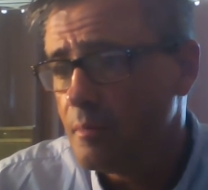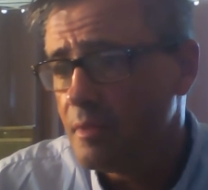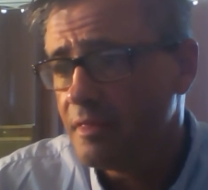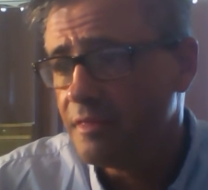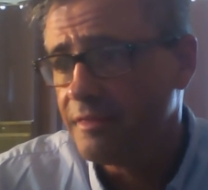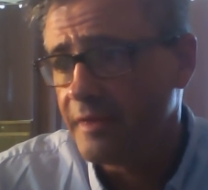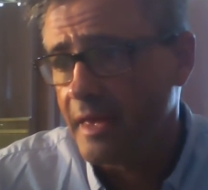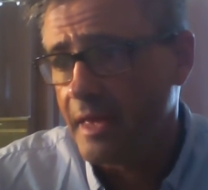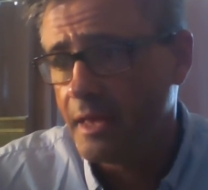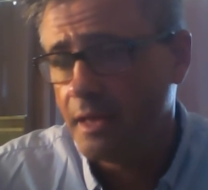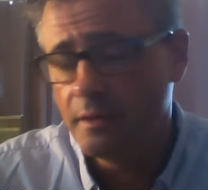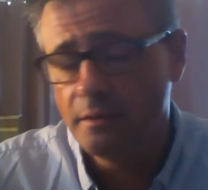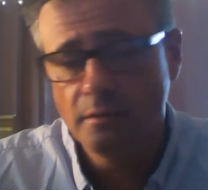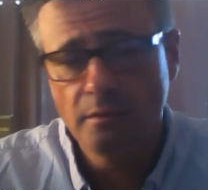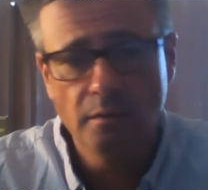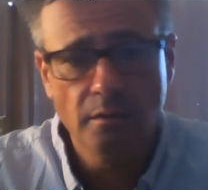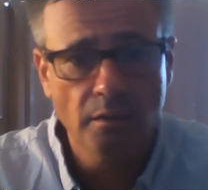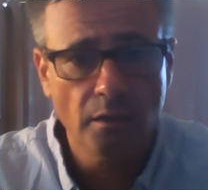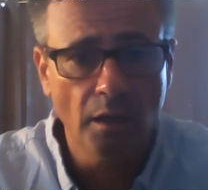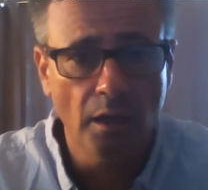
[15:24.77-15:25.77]

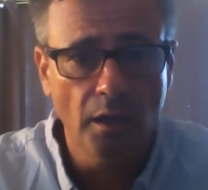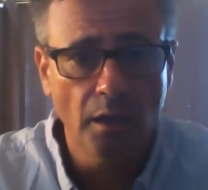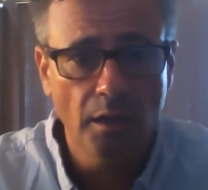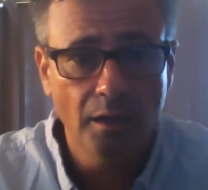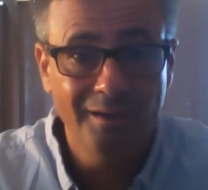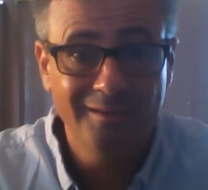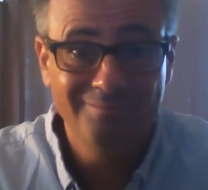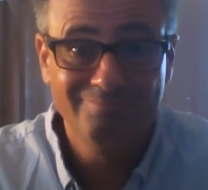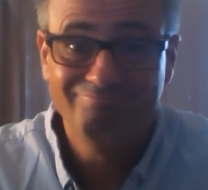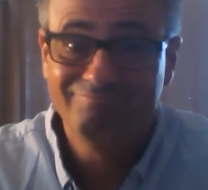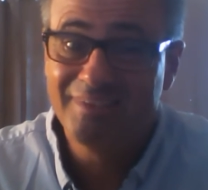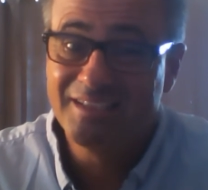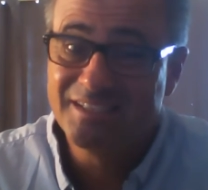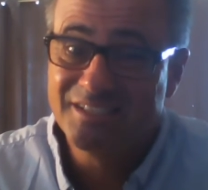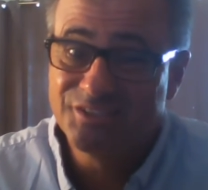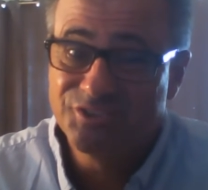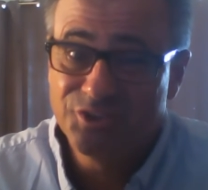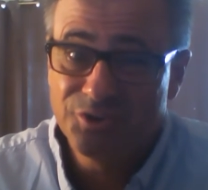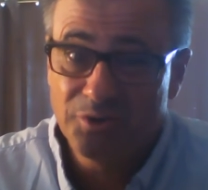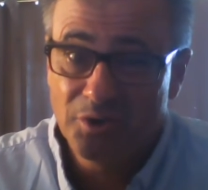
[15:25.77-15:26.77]
then it's a
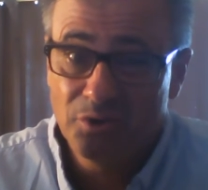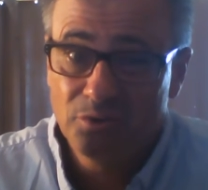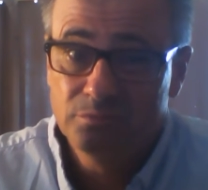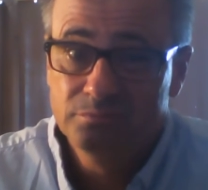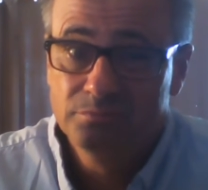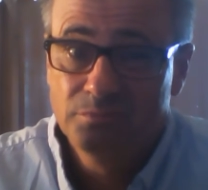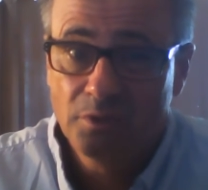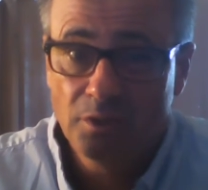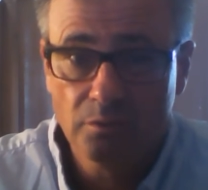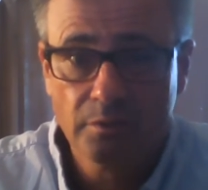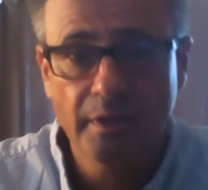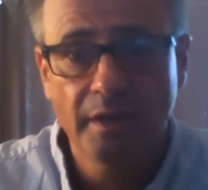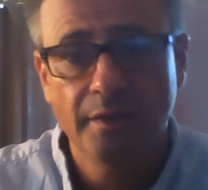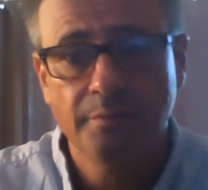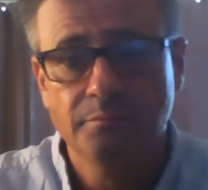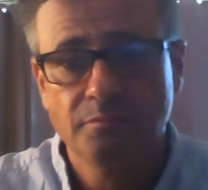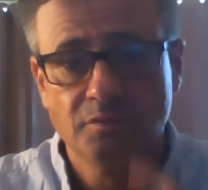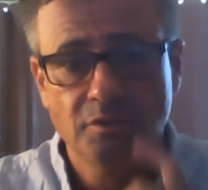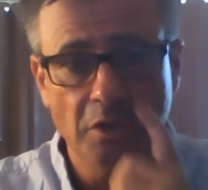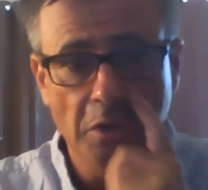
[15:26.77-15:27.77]
0. Okay,
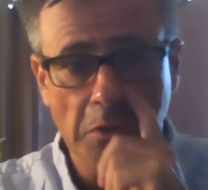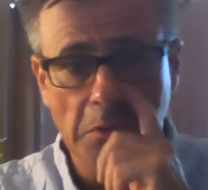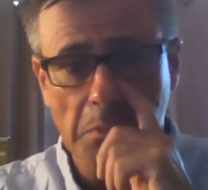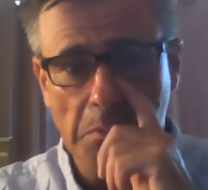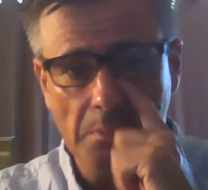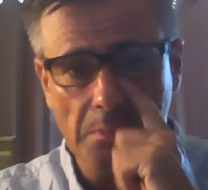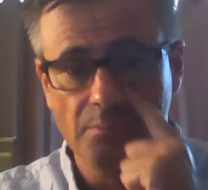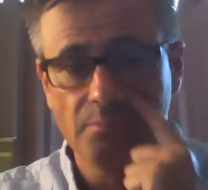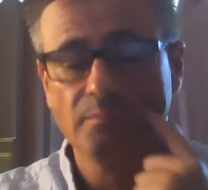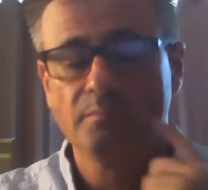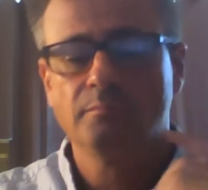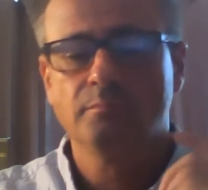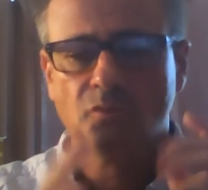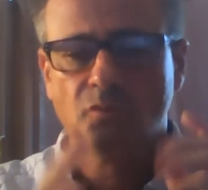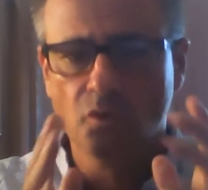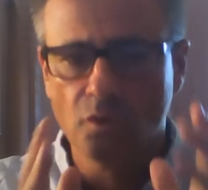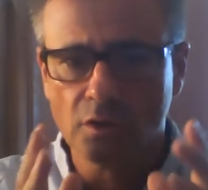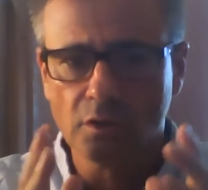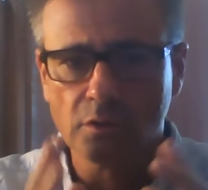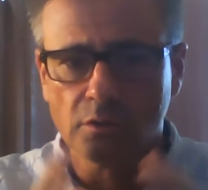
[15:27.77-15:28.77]
so
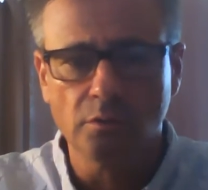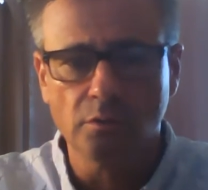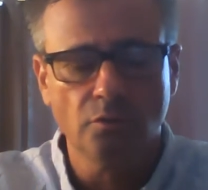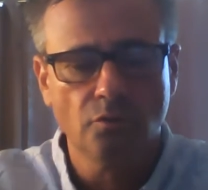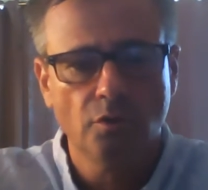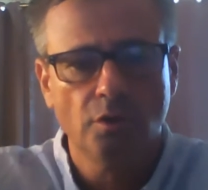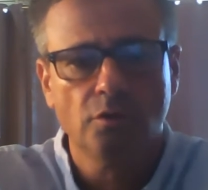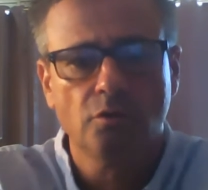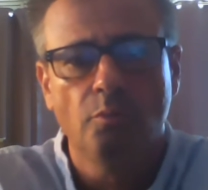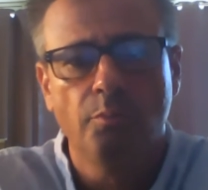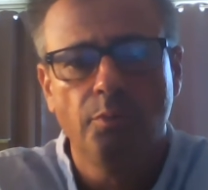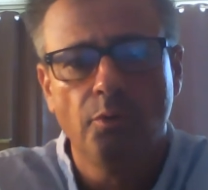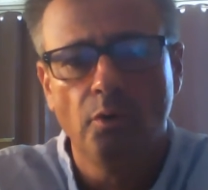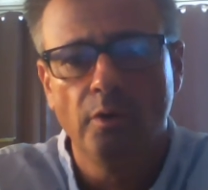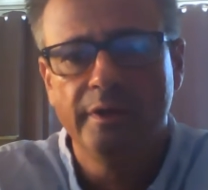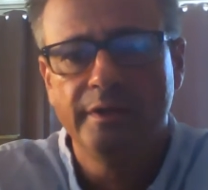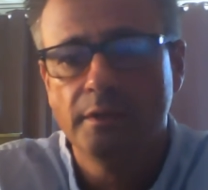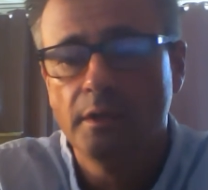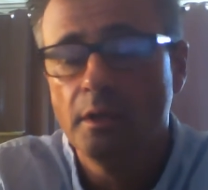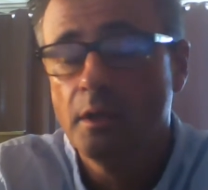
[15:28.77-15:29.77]
critical
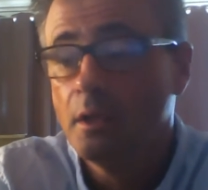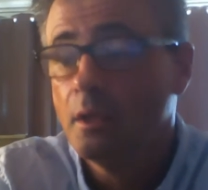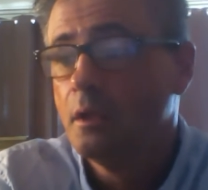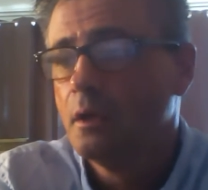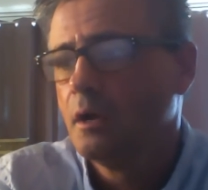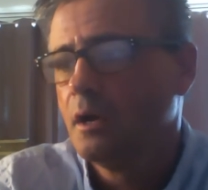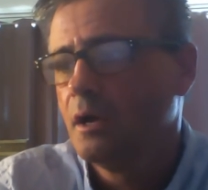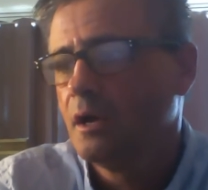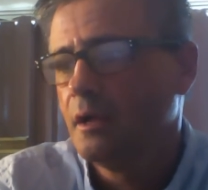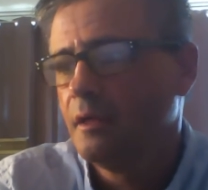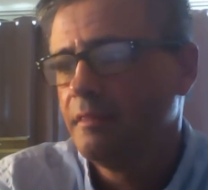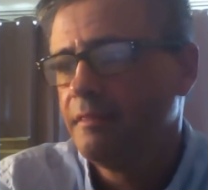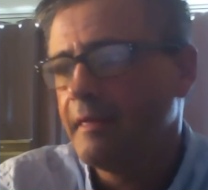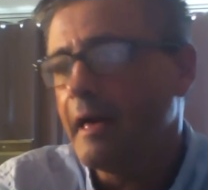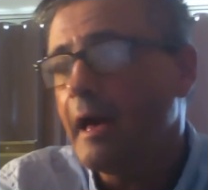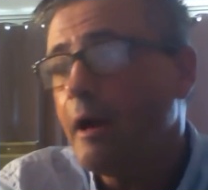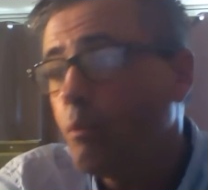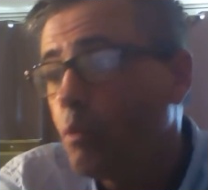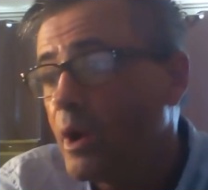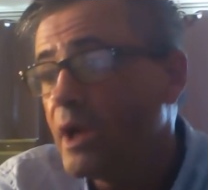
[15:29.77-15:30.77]
point.
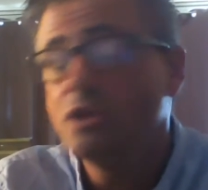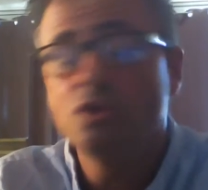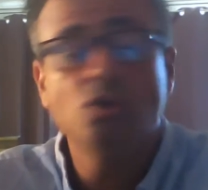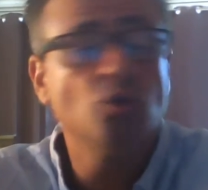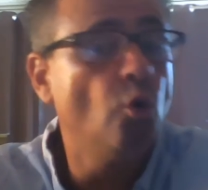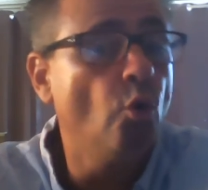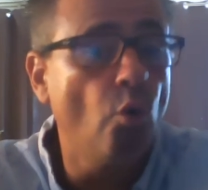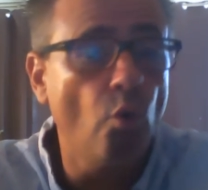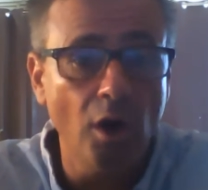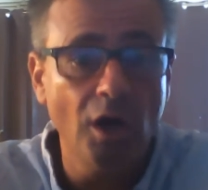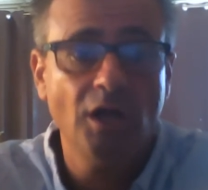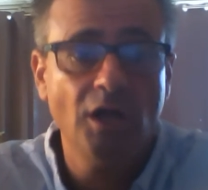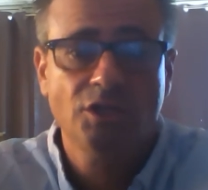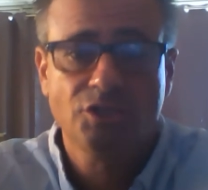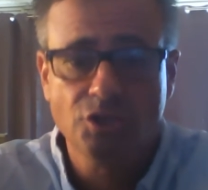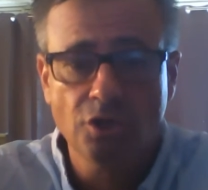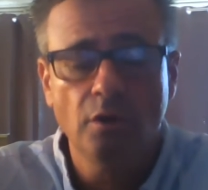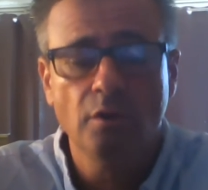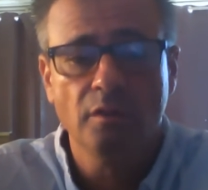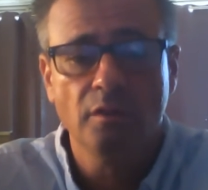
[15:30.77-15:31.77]
That way you'll watch
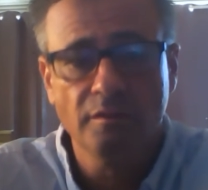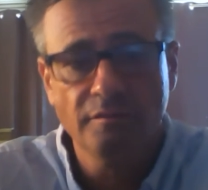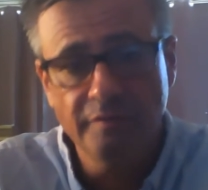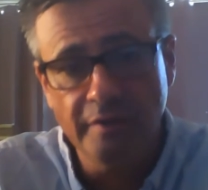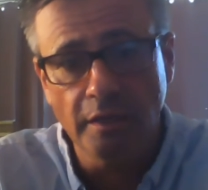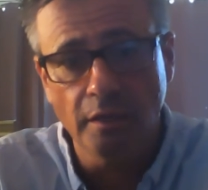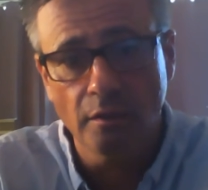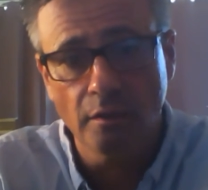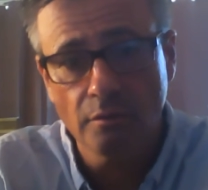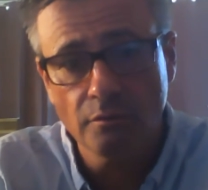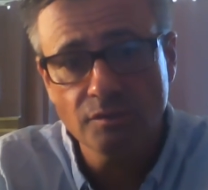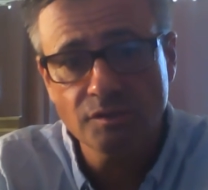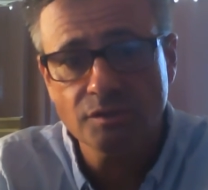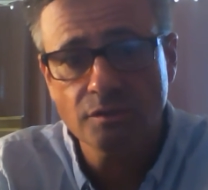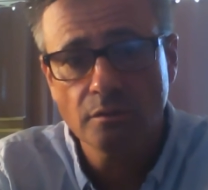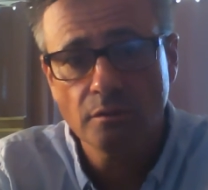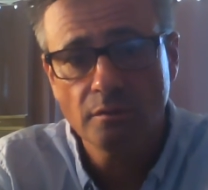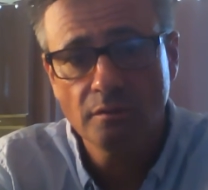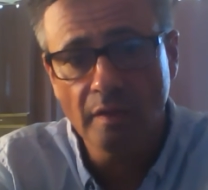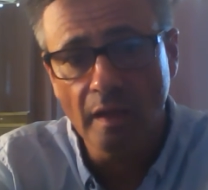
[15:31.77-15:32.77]
all the videos.
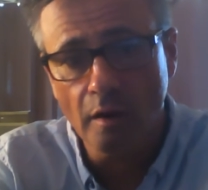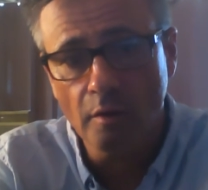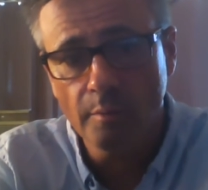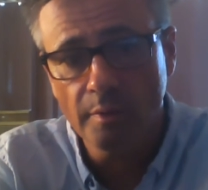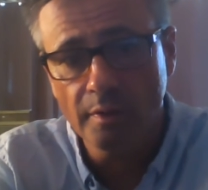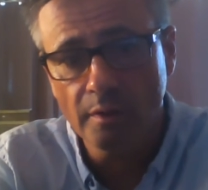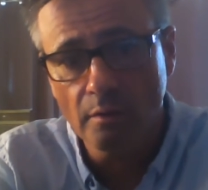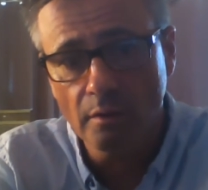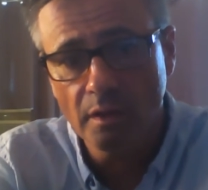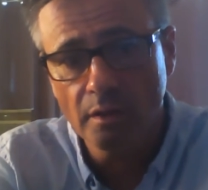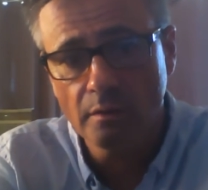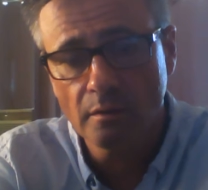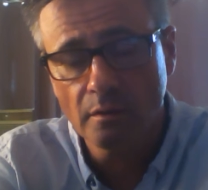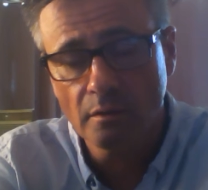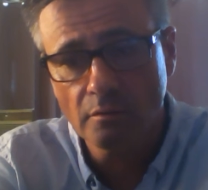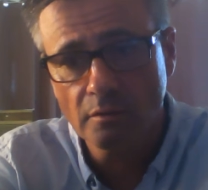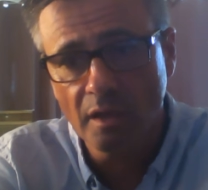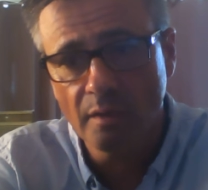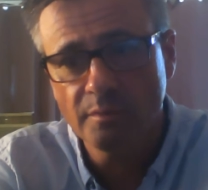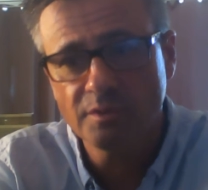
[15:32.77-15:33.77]
That'll be great.
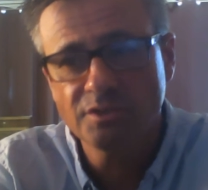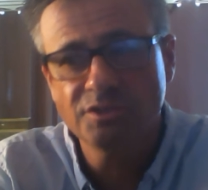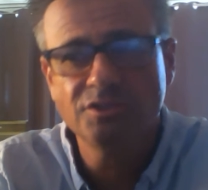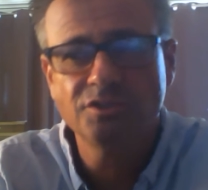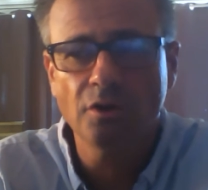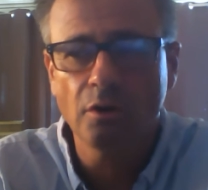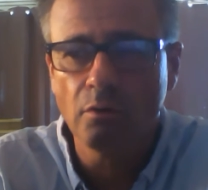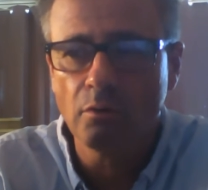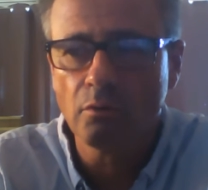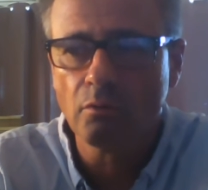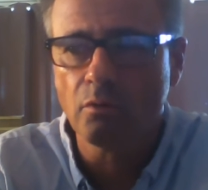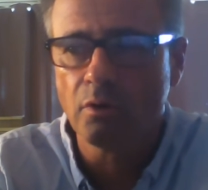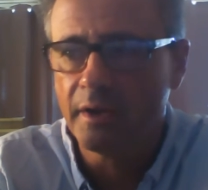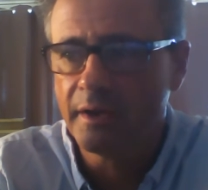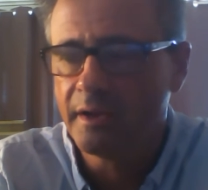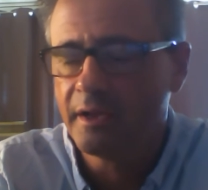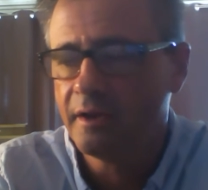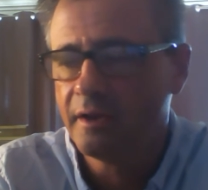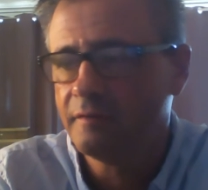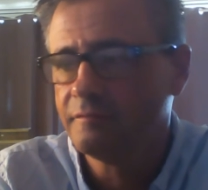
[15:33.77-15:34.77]
Okay, but you don't
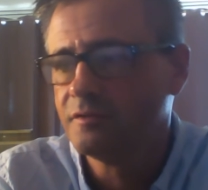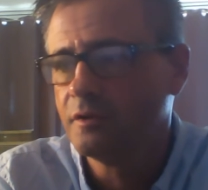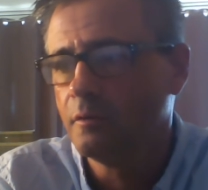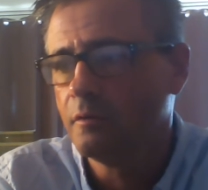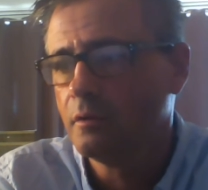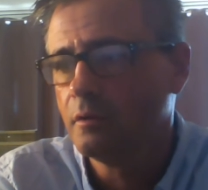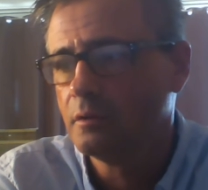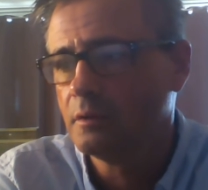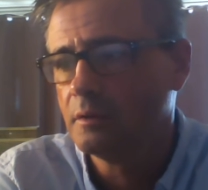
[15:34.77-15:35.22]
quite have to